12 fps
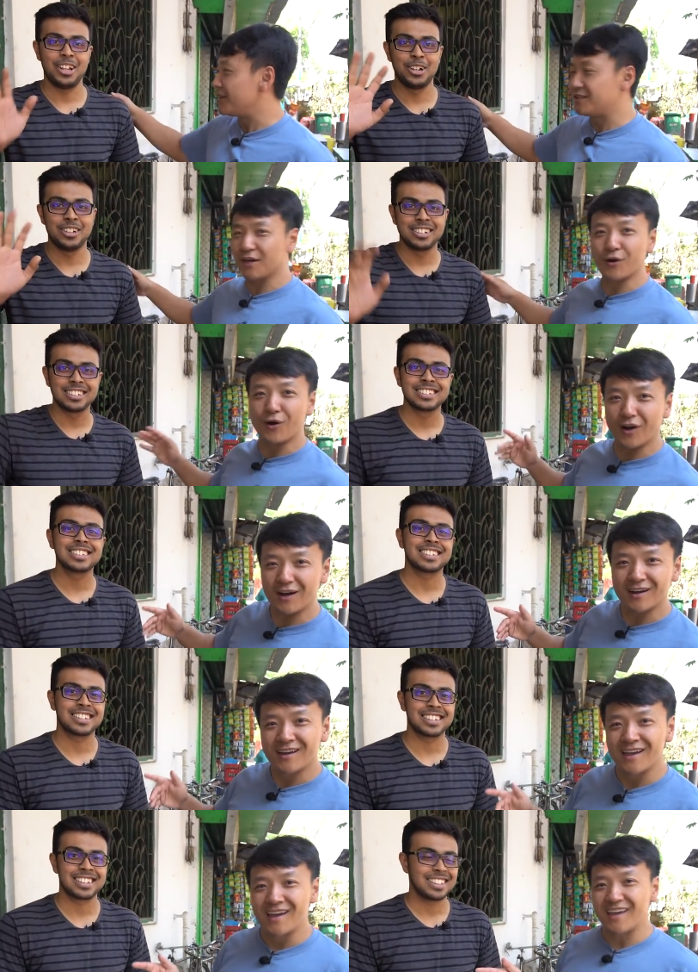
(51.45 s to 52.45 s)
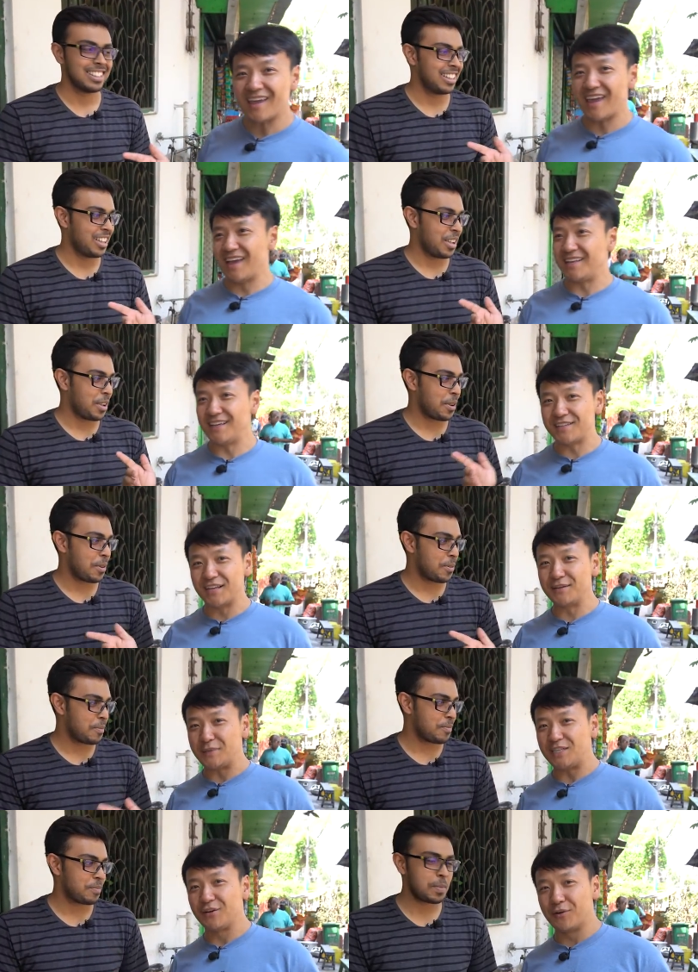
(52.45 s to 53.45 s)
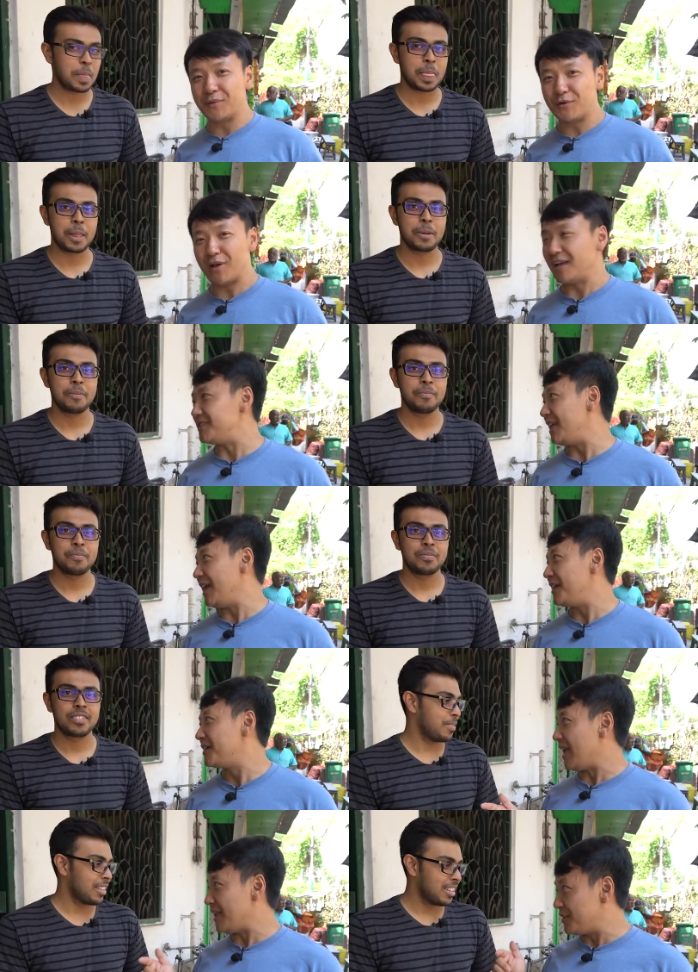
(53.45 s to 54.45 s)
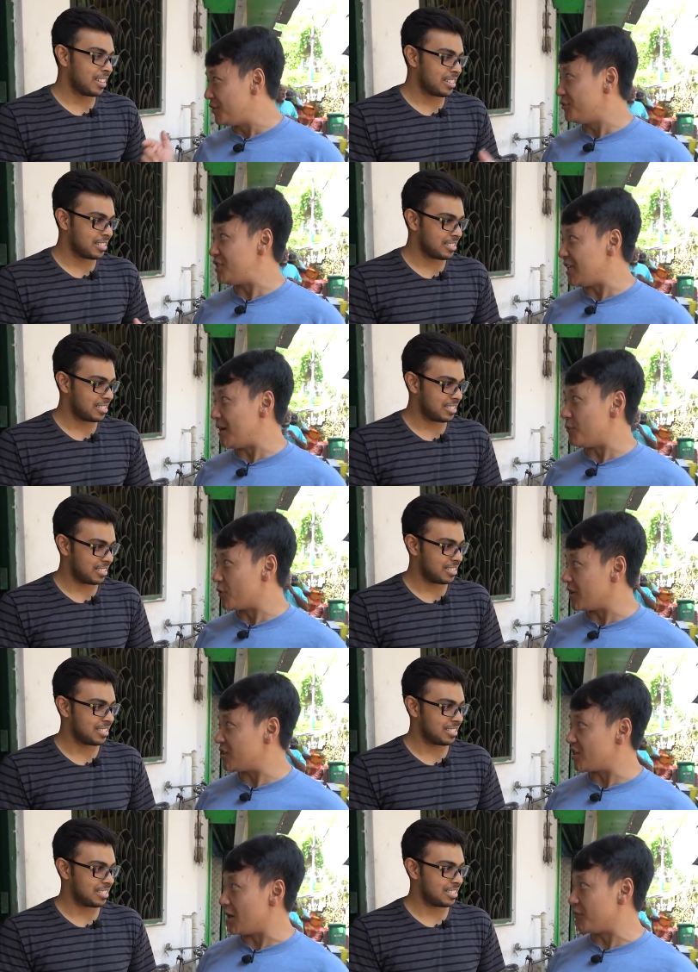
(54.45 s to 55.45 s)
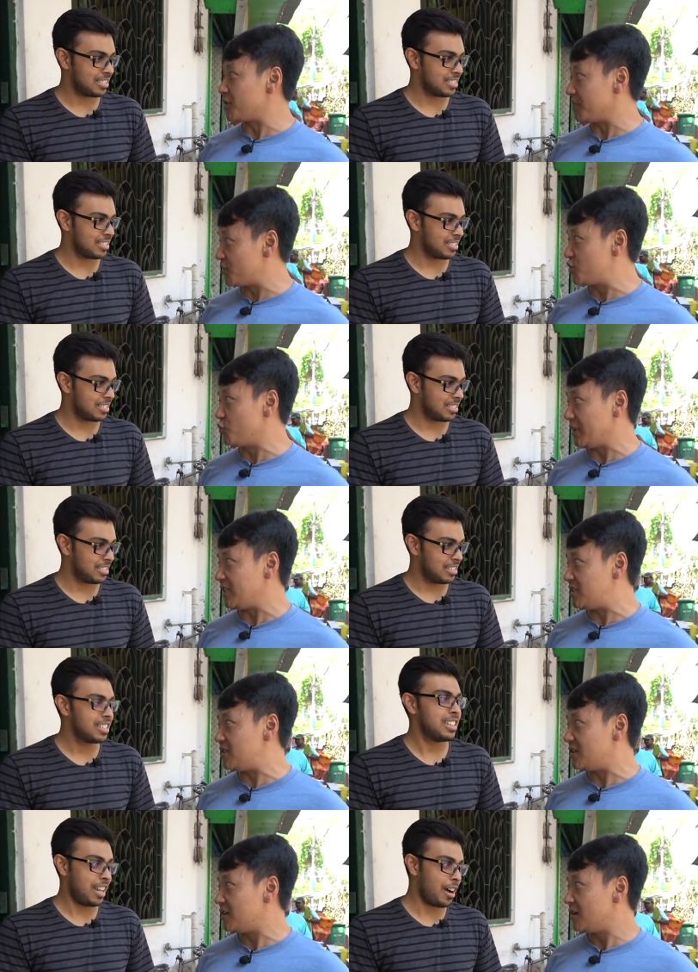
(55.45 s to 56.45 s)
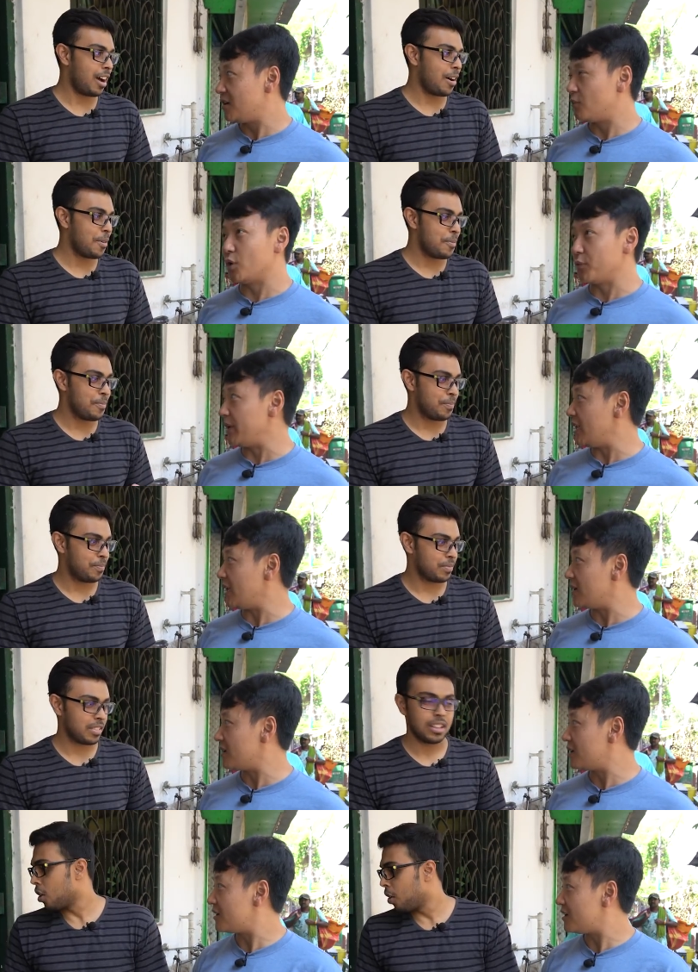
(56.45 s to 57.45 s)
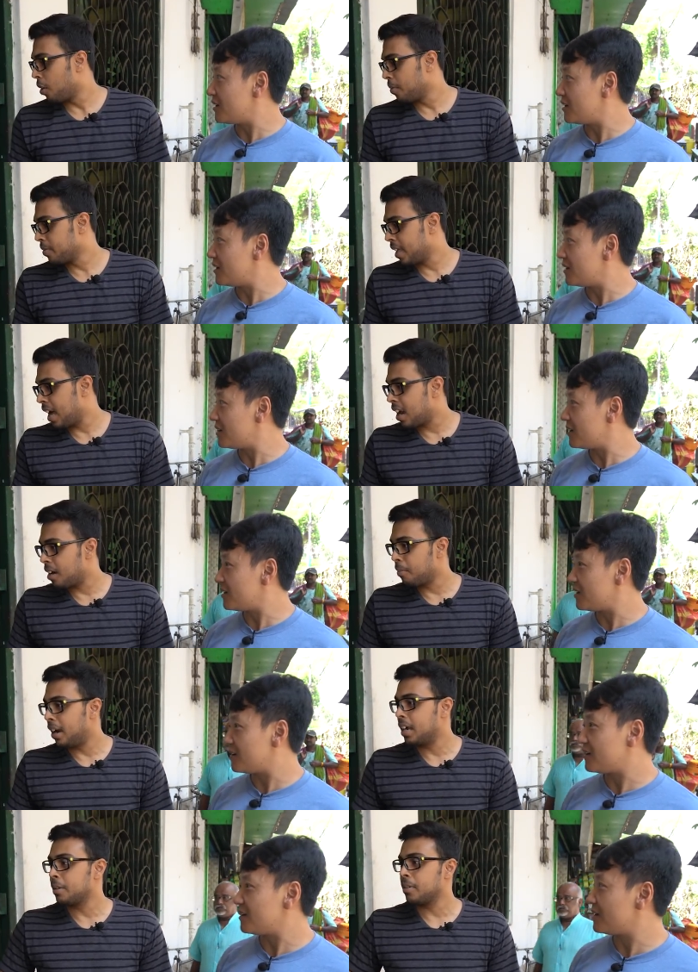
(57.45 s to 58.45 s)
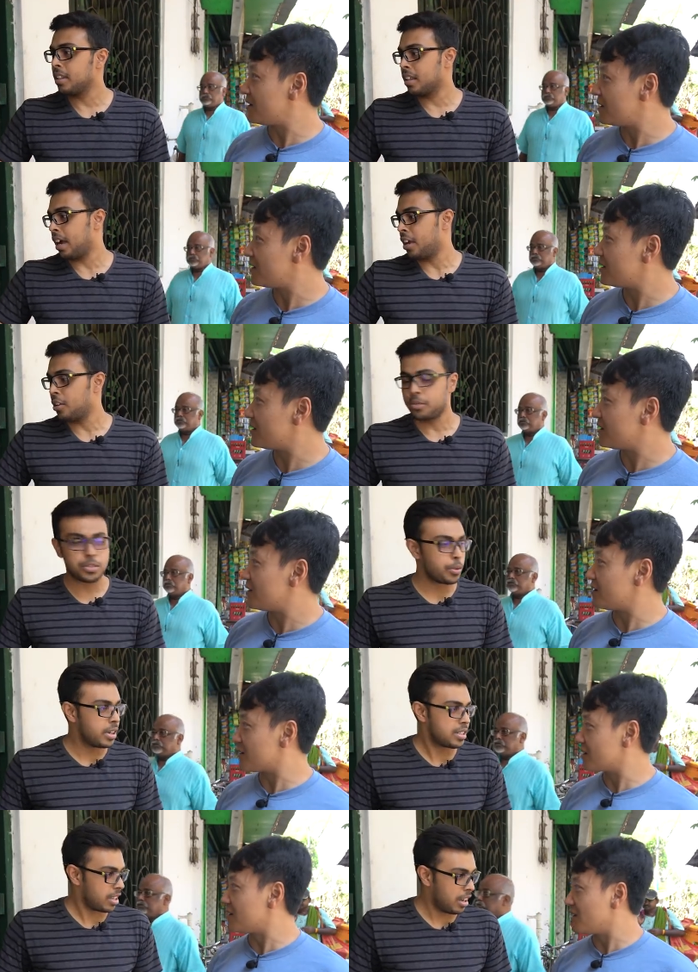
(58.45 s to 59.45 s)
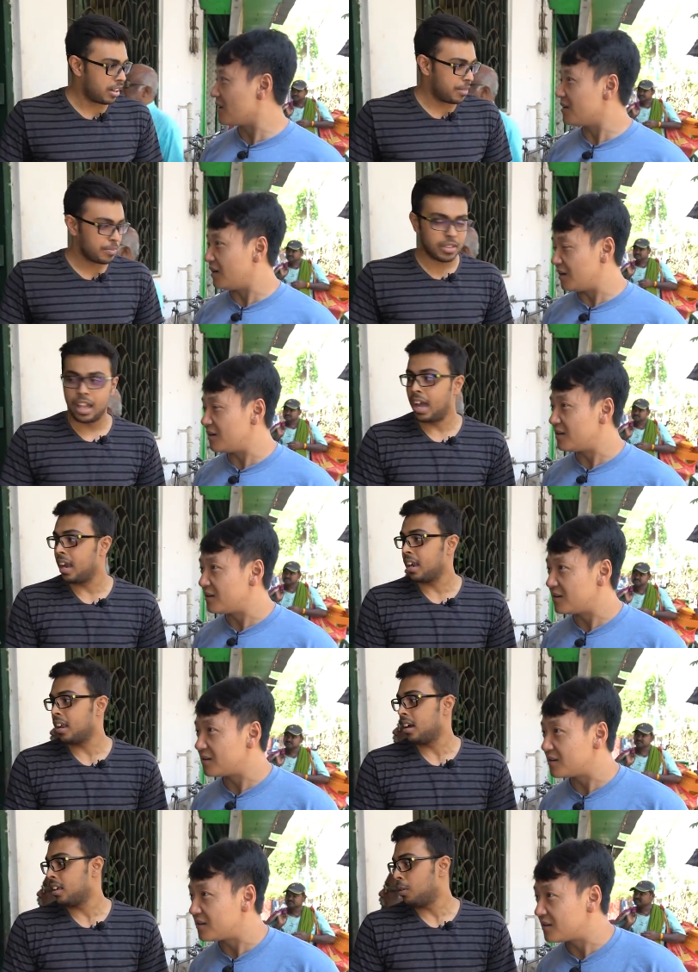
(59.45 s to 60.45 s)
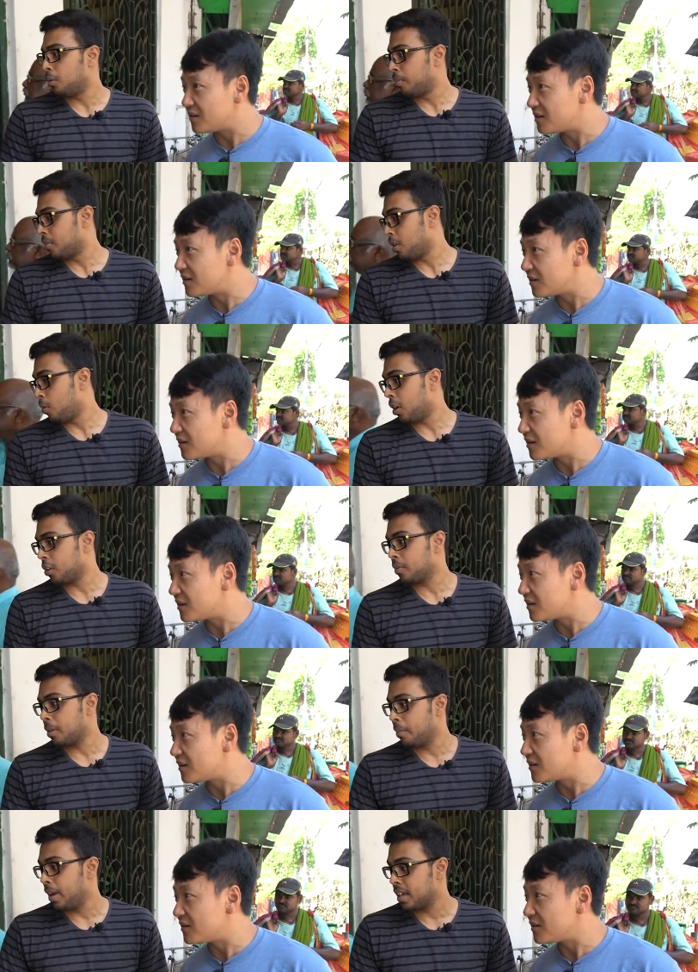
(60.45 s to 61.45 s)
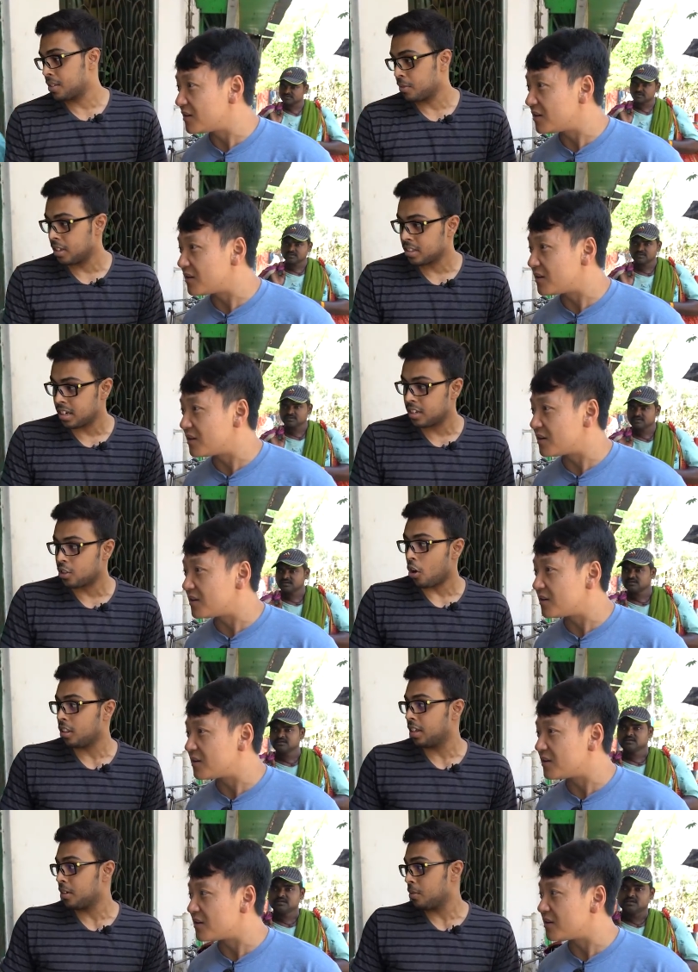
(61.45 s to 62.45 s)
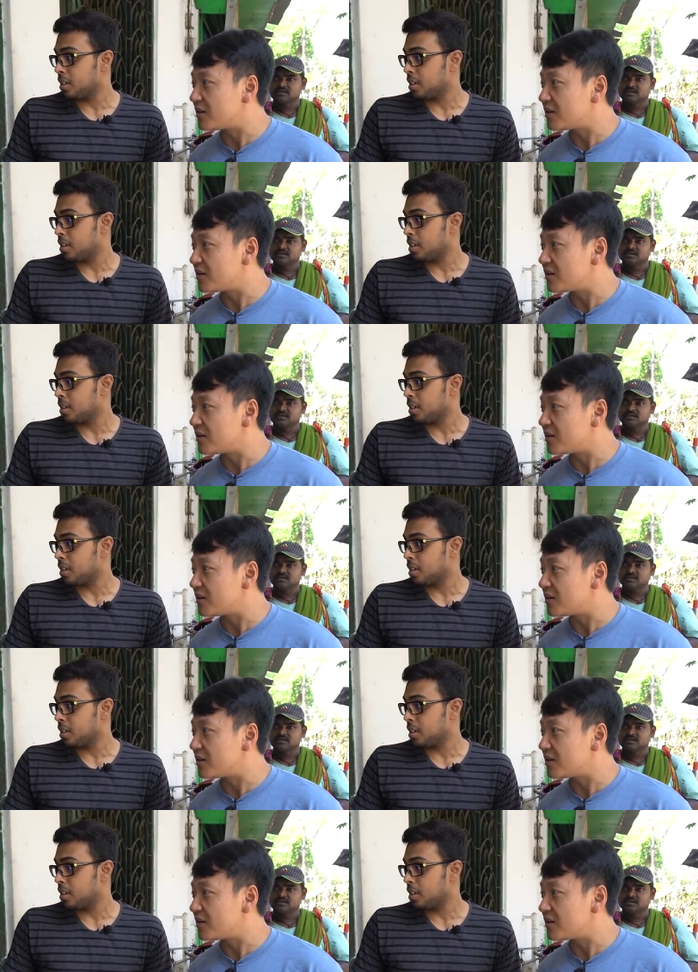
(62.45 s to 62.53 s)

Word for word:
Speaker 1: Hello. Sagor, and he's gonna be showing me around today. And you said we're gonna start off with some sweets. Yeah. What are we eating?
Speaker 2: So there are multiple kind of sweets here, uh -huh. and uh, you know, one of the best ones are chocolate